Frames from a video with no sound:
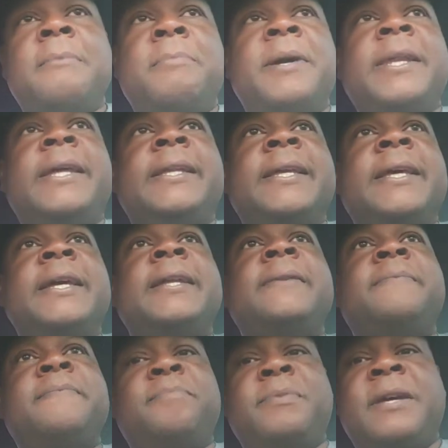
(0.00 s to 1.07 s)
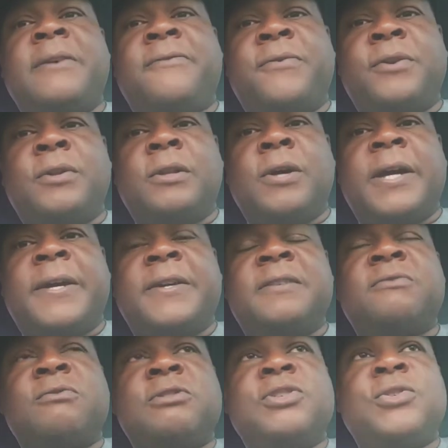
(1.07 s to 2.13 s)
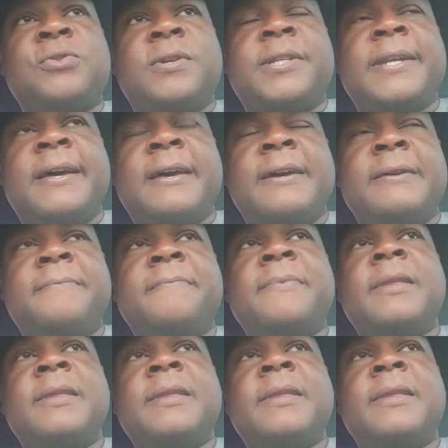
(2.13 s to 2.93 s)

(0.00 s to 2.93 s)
But he did play for the Lakers for a short time.